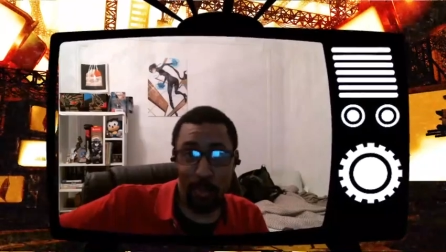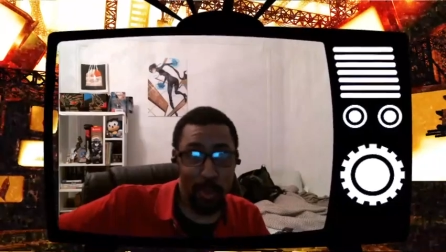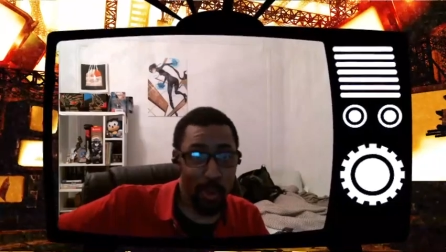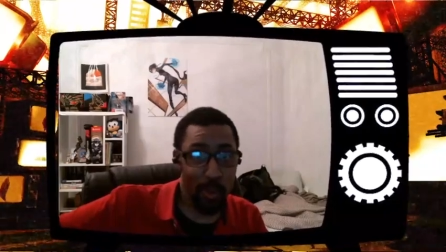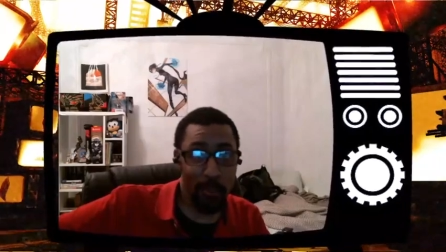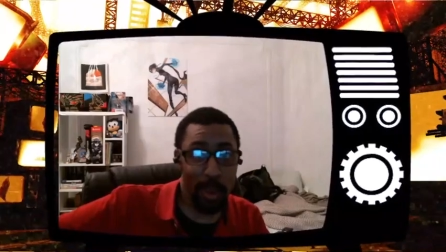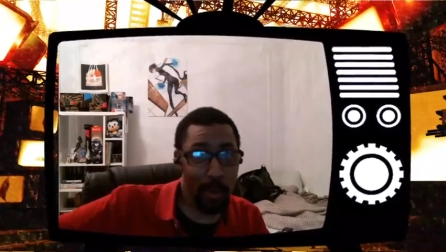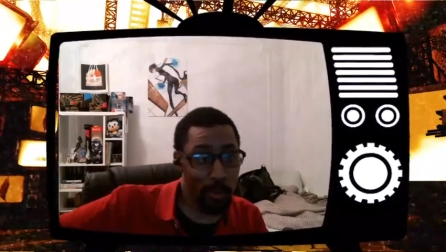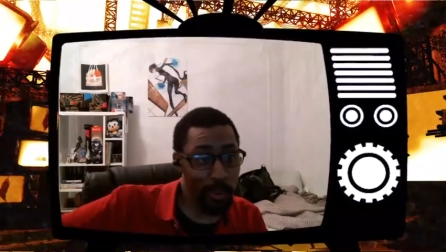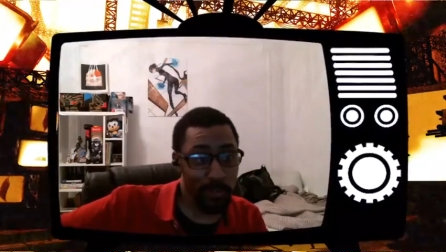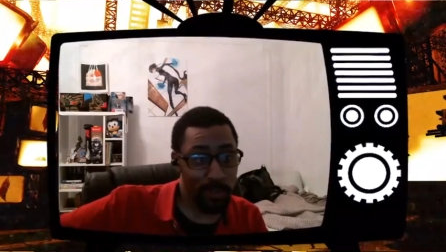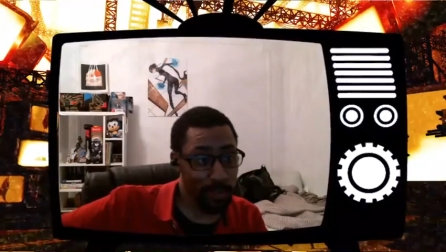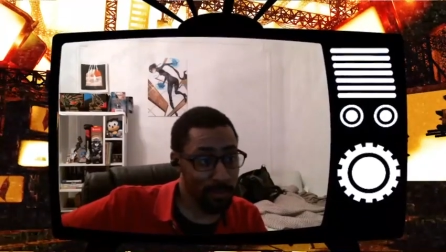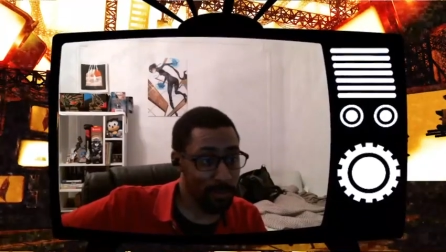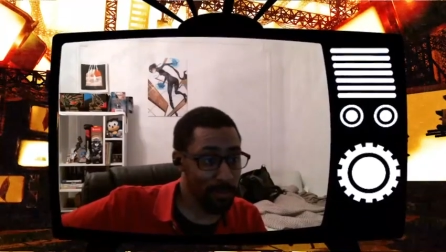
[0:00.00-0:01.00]
player in my
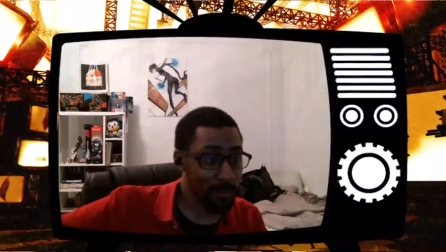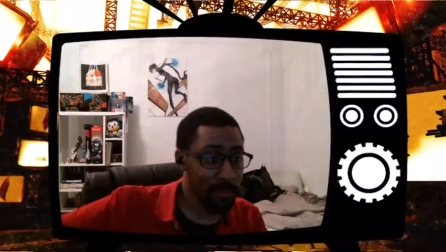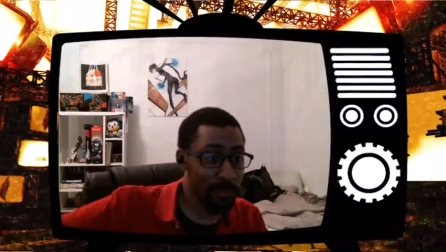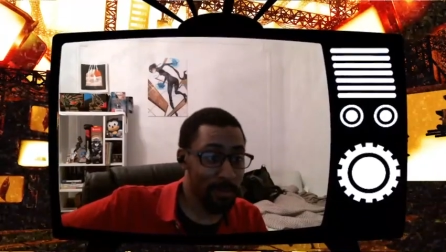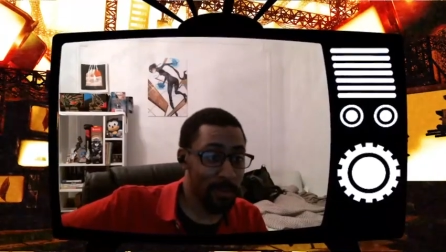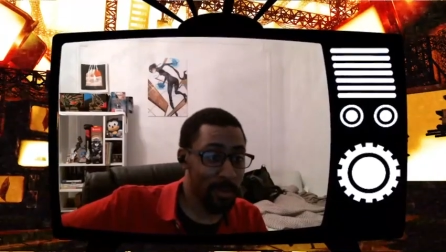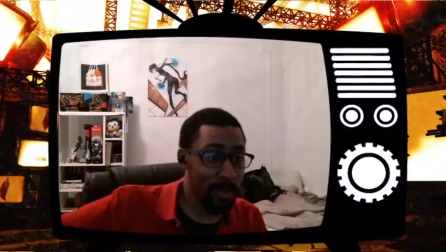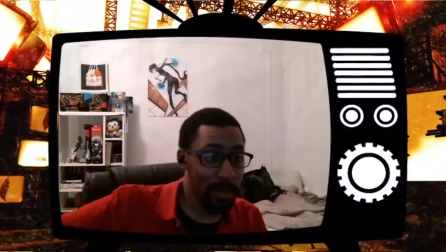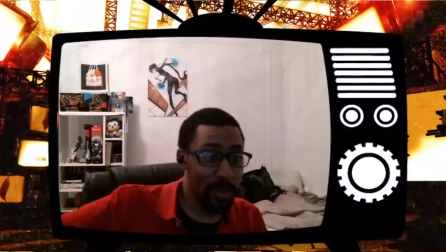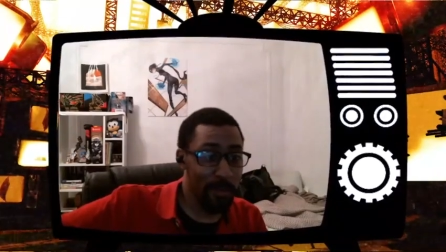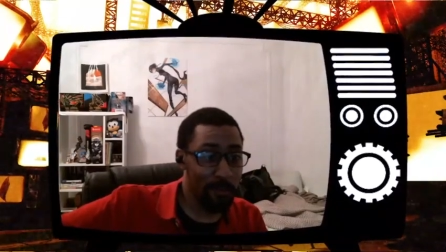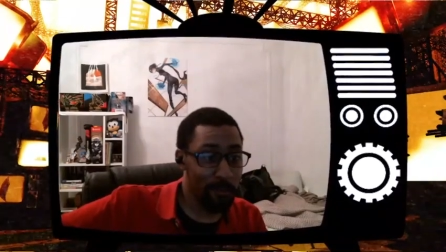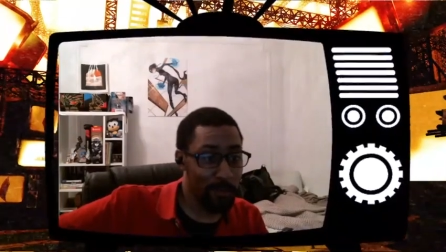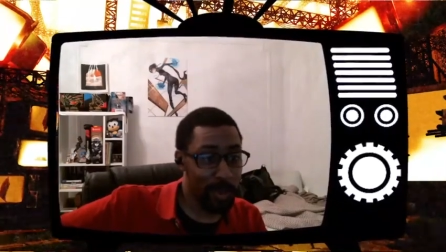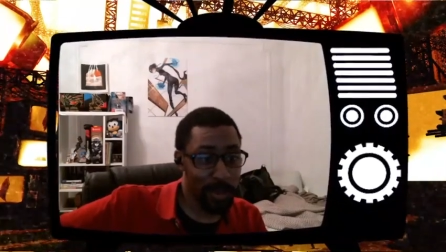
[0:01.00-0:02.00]
region.
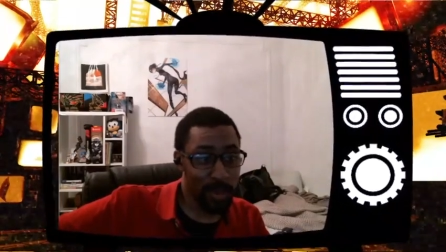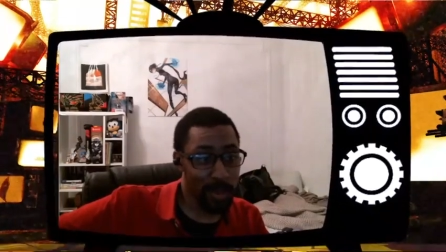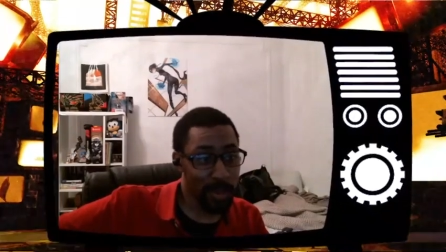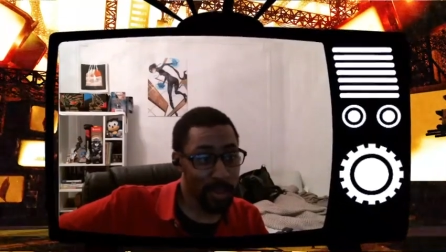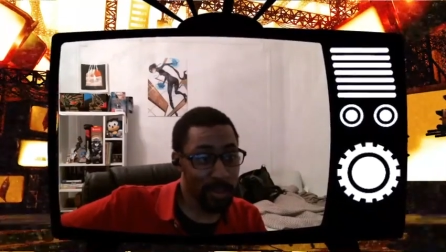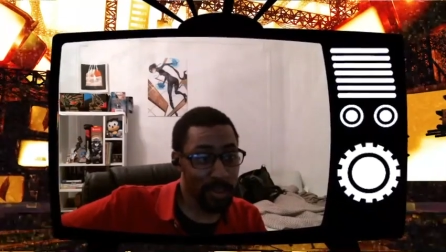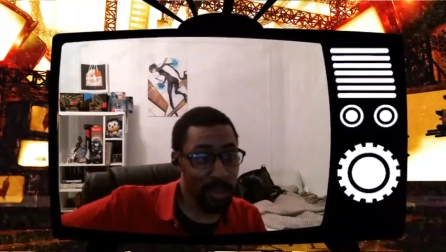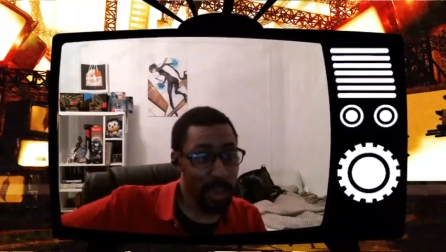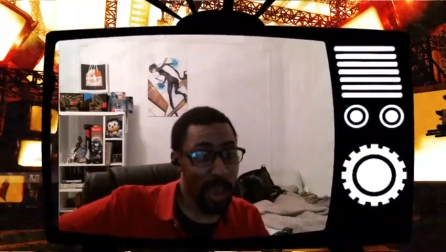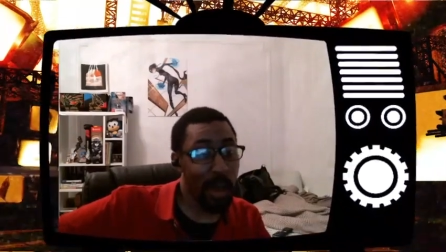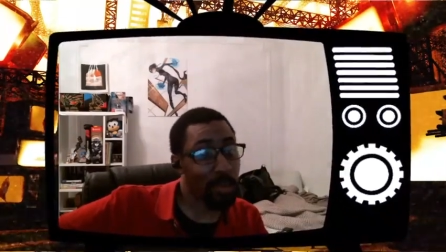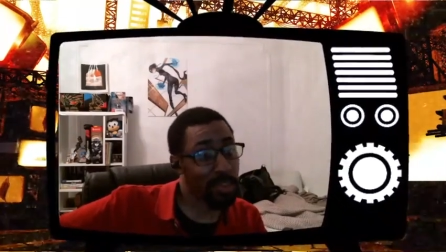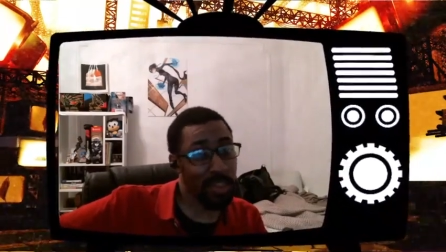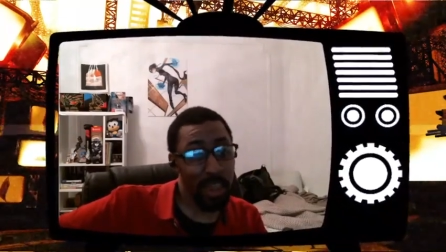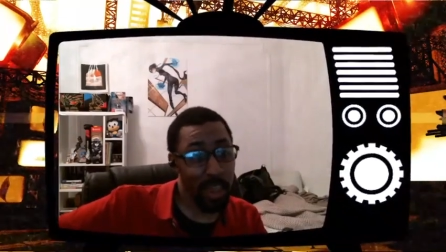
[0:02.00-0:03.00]
Because, I'll
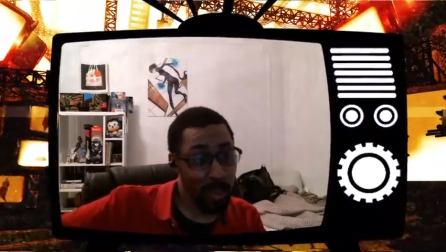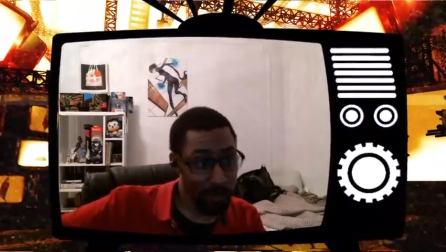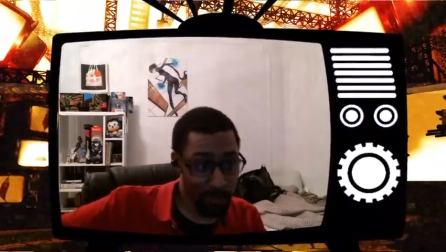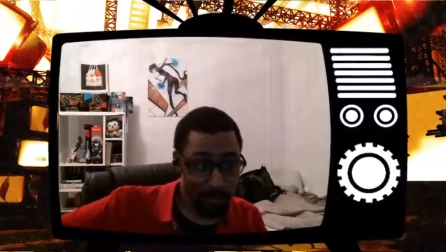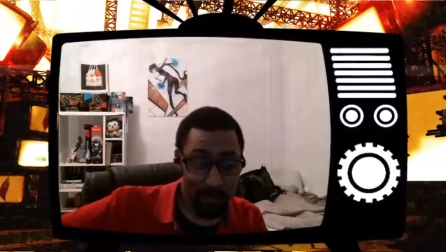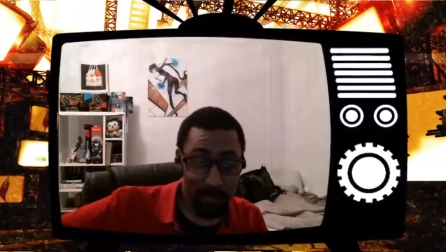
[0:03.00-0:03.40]
say it,